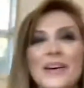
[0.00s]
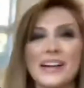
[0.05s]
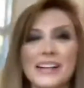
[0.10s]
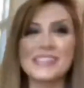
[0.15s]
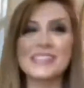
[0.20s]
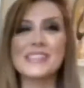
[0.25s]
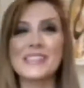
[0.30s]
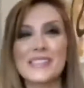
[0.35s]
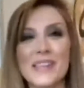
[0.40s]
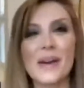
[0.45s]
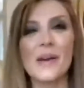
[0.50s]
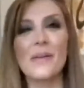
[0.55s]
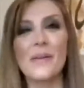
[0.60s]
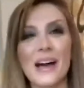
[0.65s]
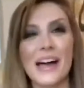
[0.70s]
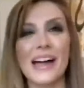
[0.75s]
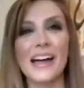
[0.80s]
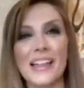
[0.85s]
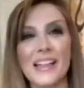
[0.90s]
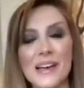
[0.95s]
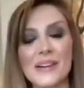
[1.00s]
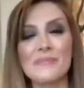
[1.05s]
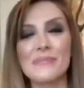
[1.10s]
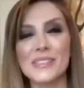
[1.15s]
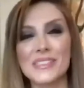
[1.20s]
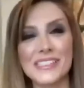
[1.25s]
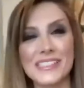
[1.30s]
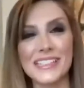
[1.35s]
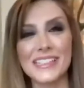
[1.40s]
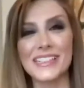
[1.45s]
worked so well up
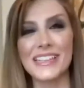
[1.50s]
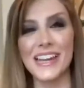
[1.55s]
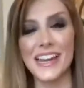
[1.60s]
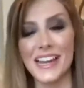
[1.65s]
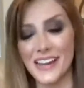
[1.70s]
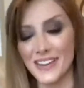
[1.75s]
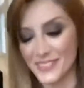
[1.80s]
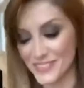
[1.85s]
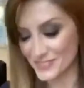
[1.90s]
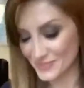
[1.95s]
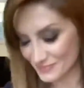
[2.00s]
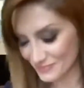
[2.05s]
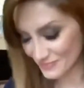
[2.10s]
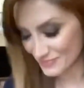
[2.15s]
until now.